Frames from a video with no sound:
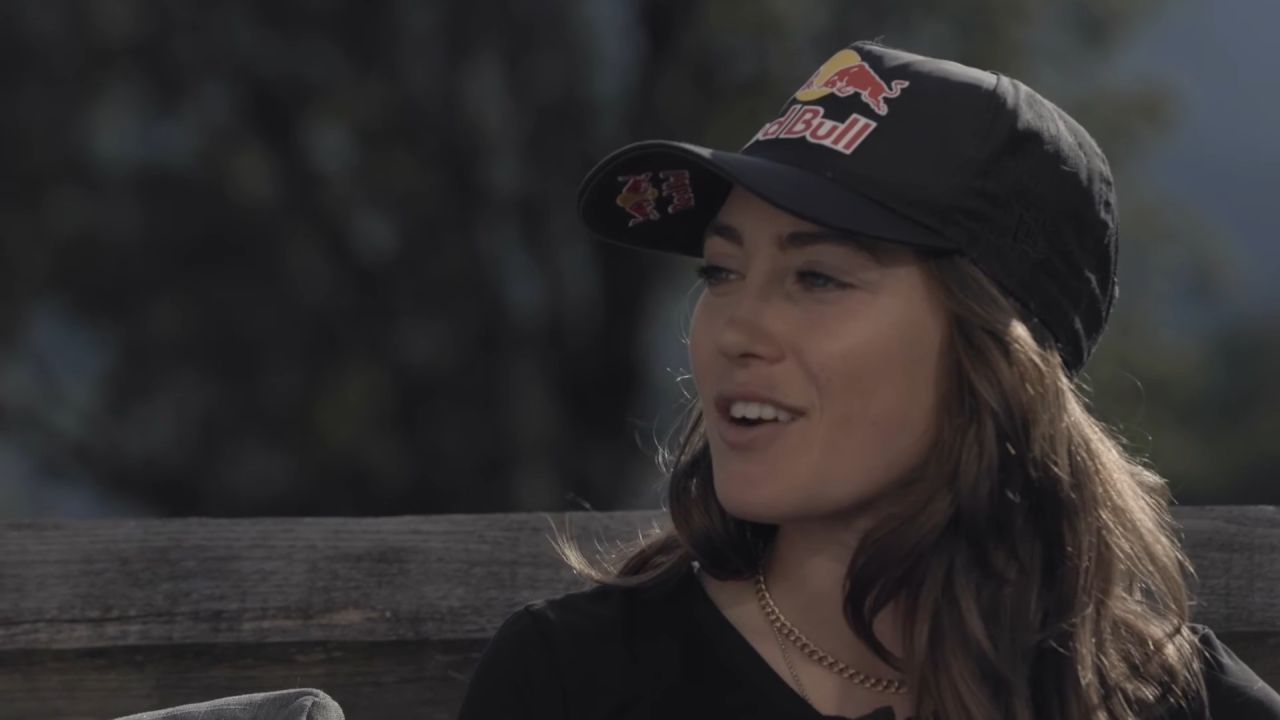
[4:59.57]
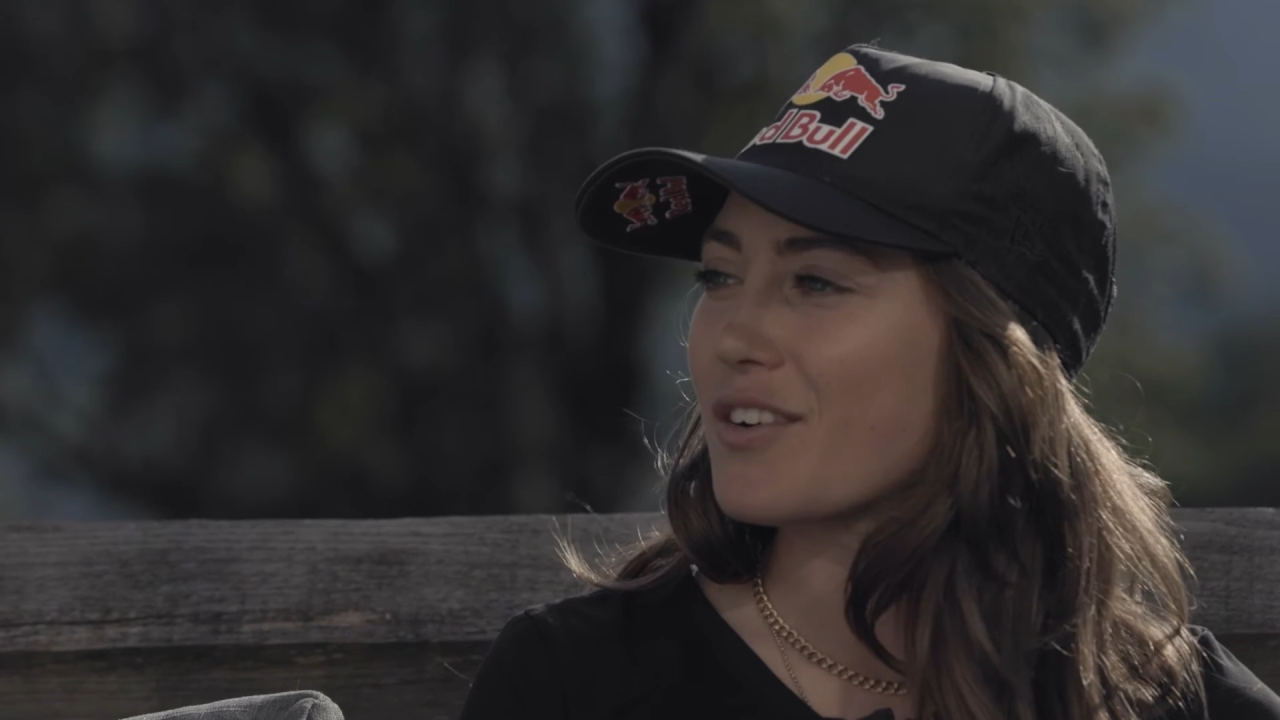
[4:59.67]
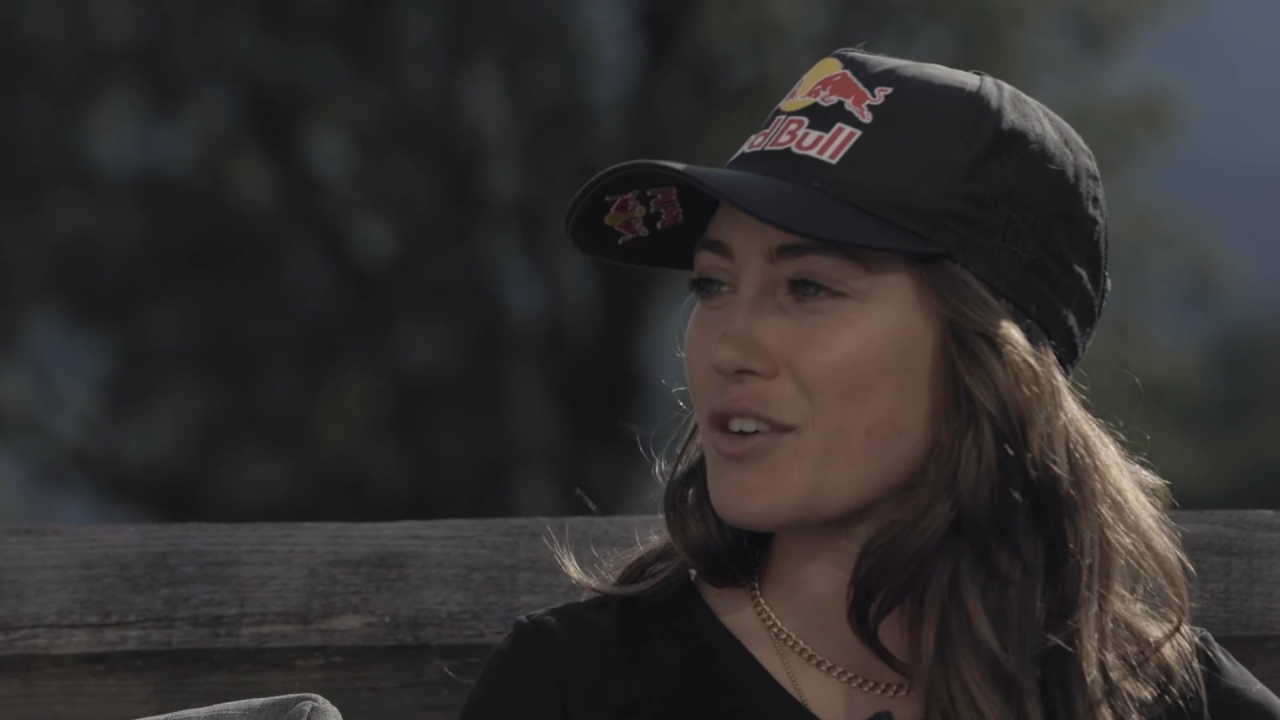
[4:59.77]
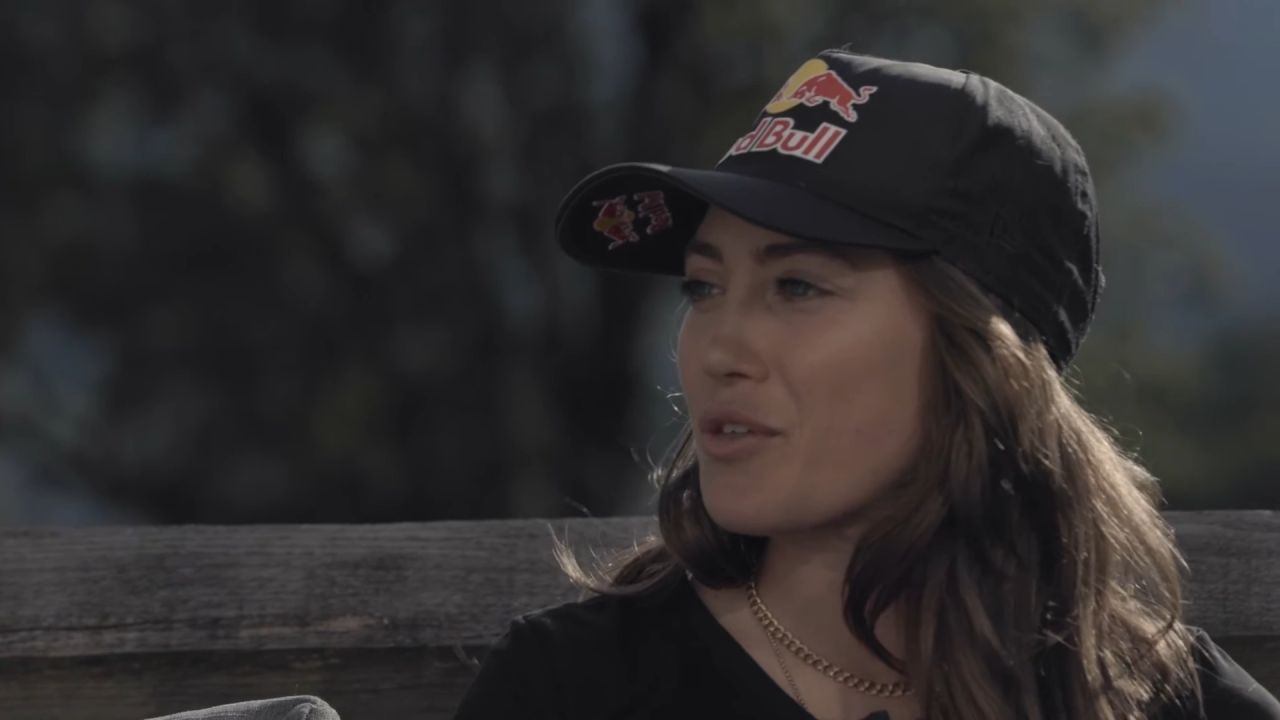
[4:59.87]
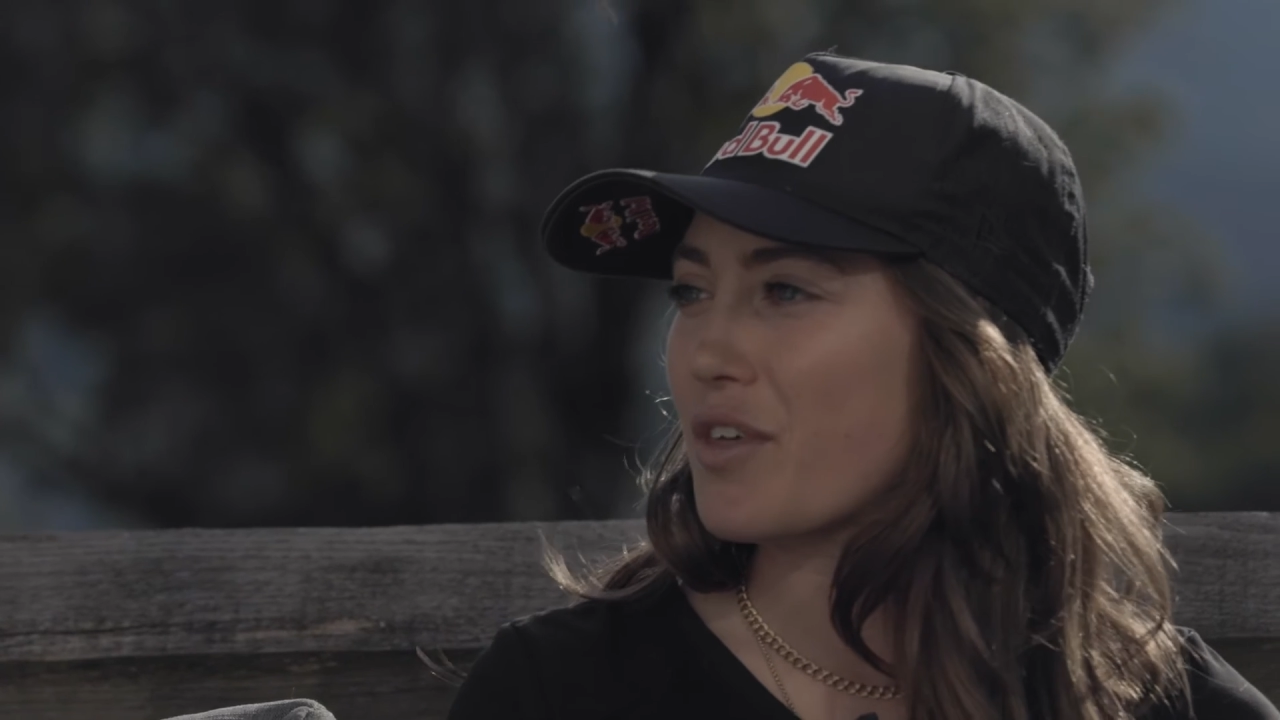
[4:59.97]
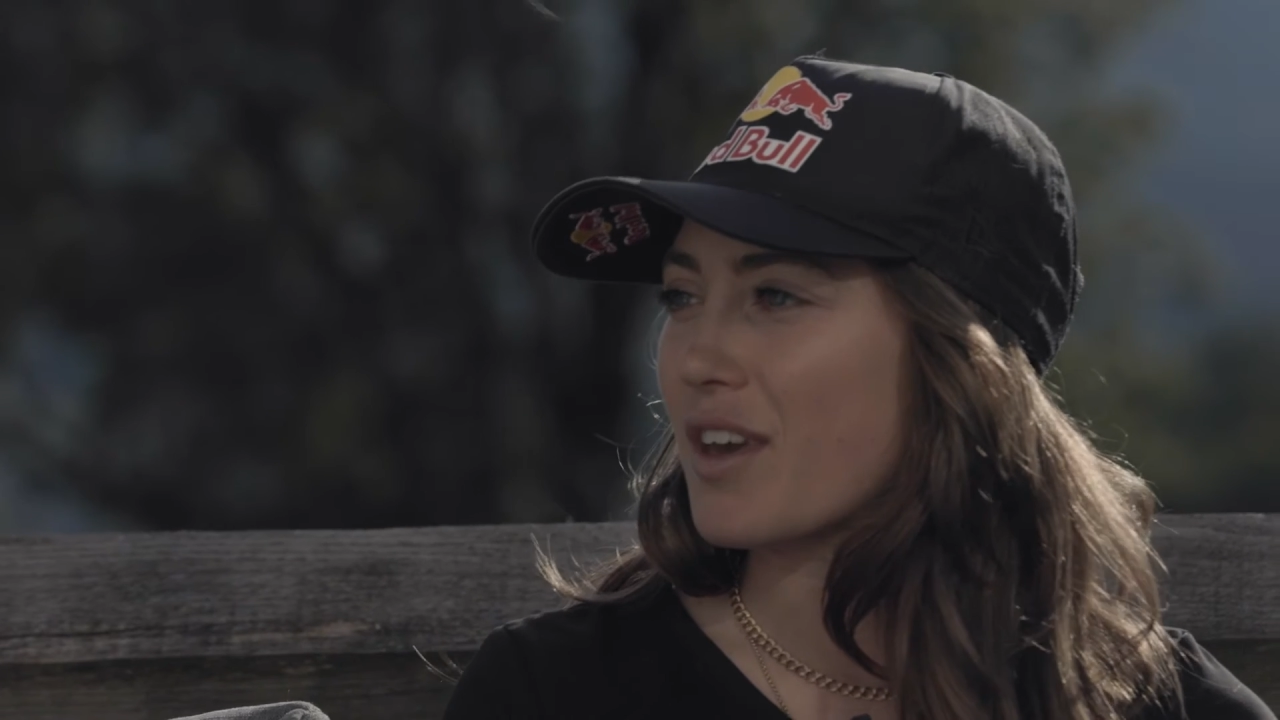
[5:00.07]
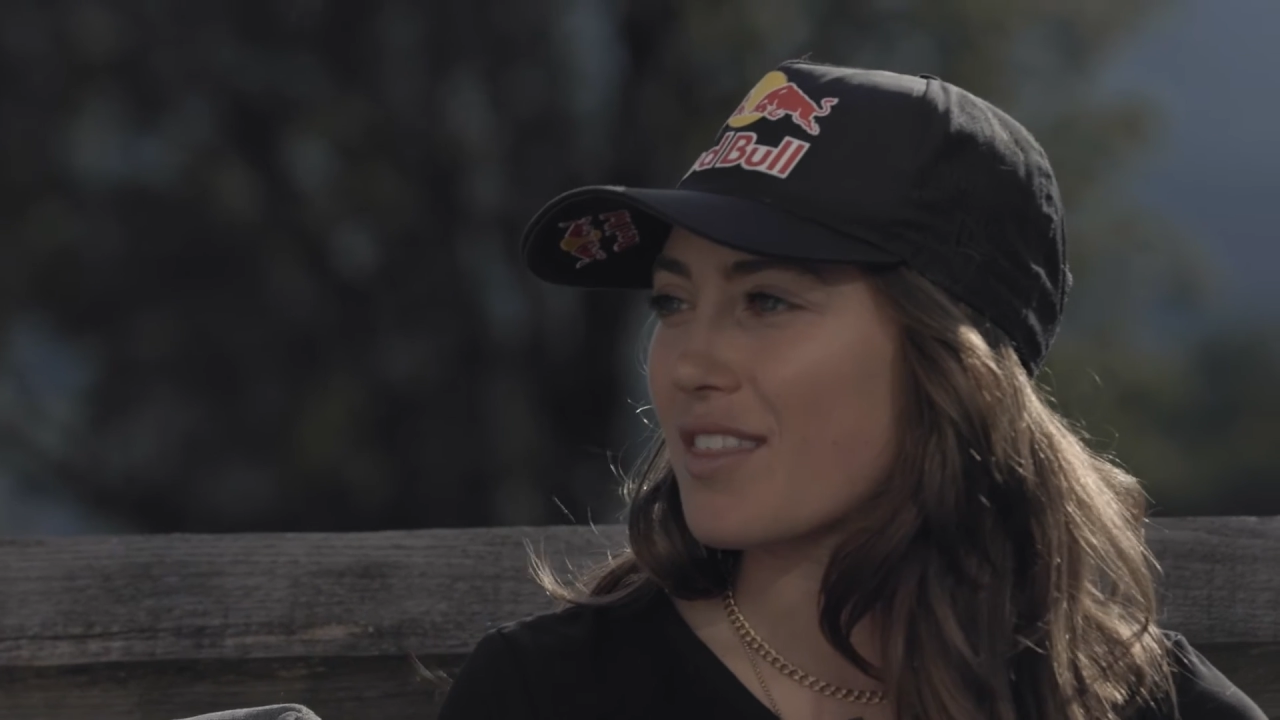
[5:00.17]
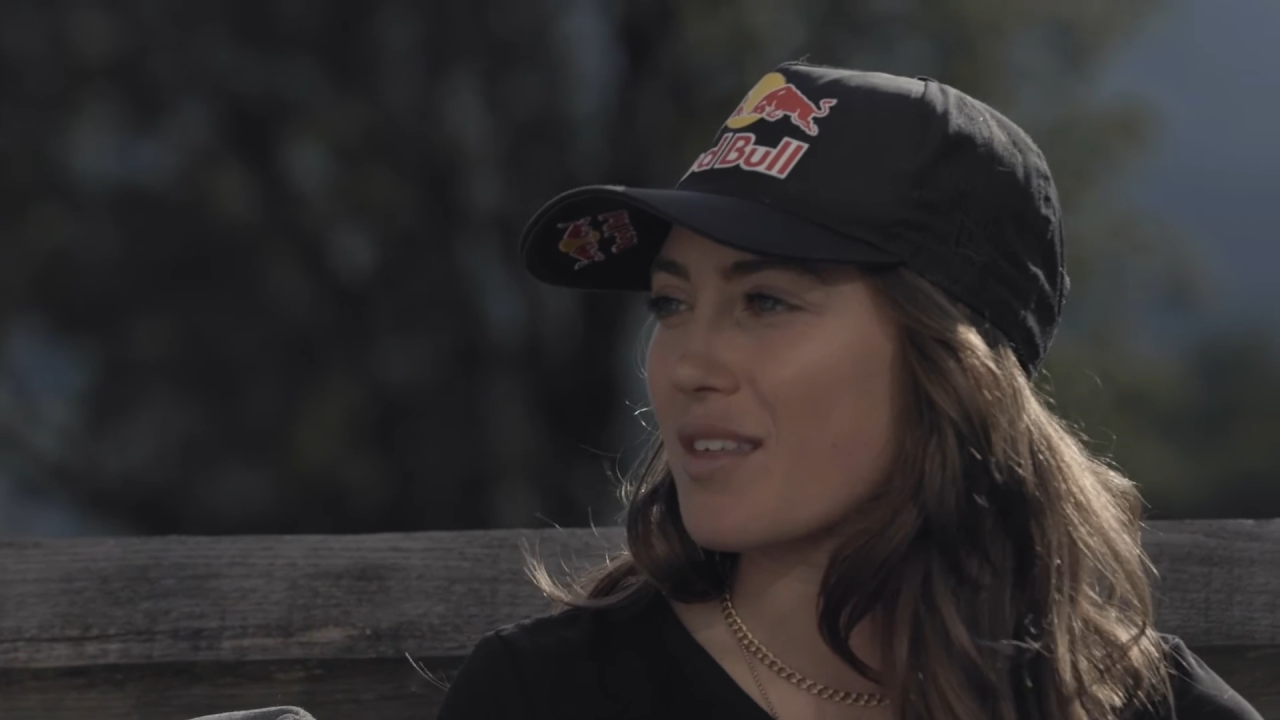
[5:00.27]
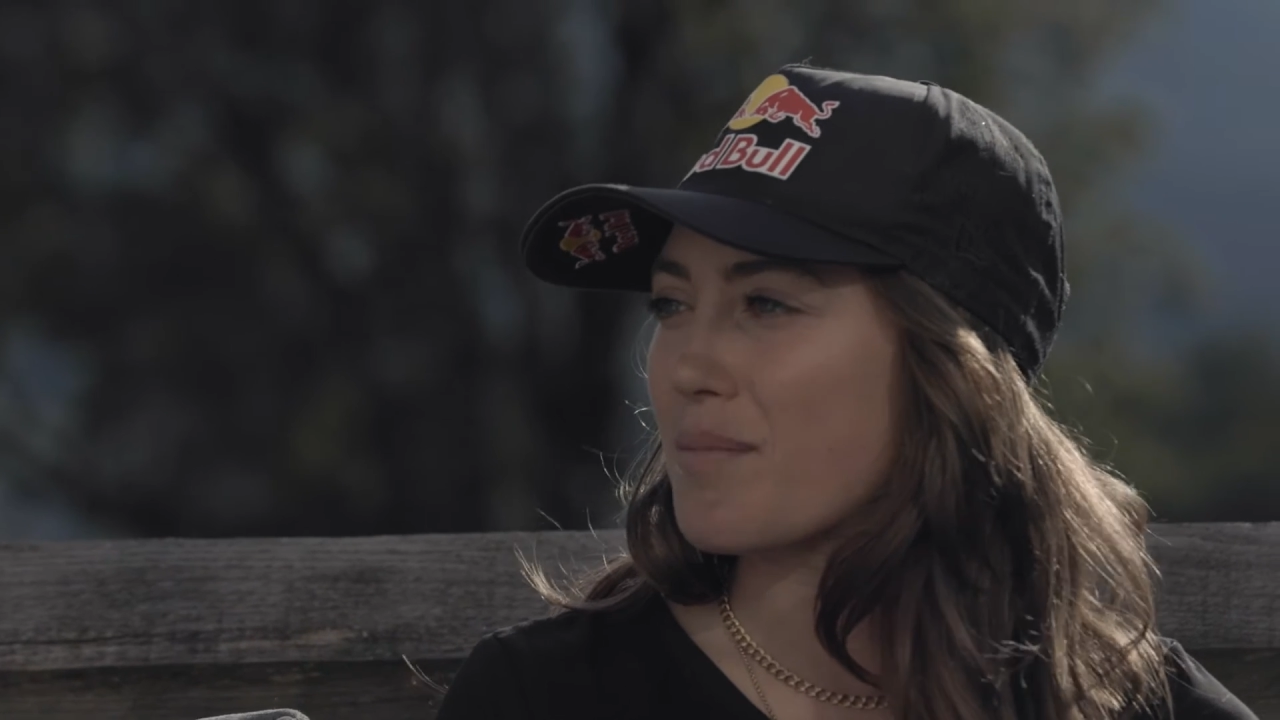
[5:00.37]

or do you think the